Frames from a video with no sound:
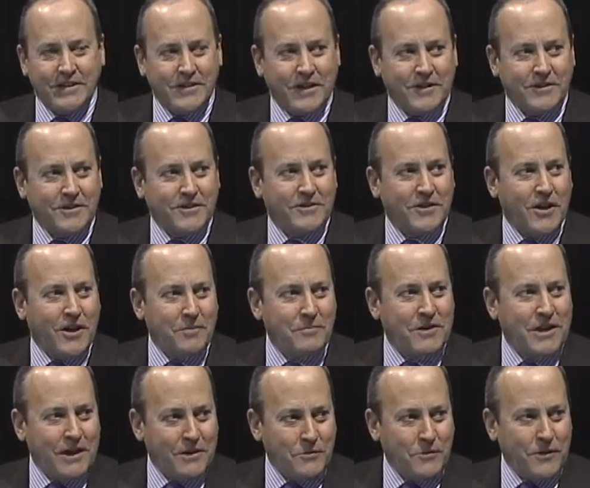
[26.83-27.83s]
Dr. Tom
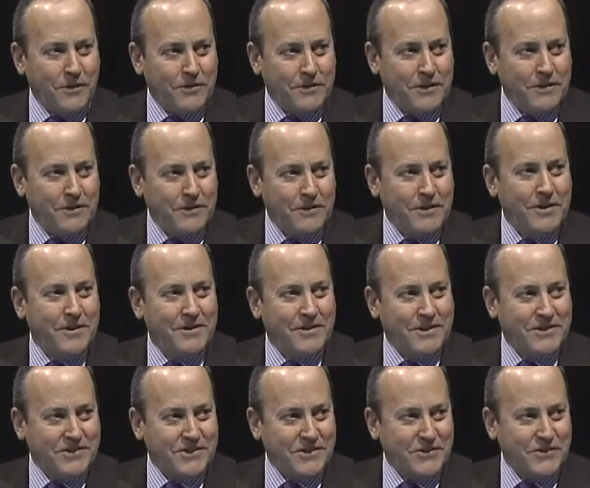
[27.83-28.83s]
Kenworthy, the
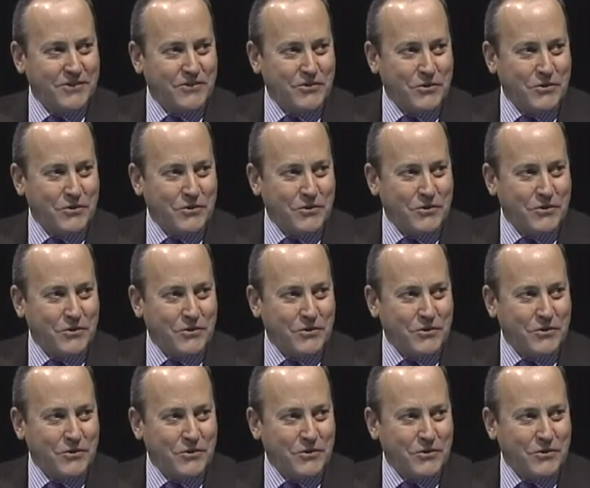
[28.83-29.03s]
Assistant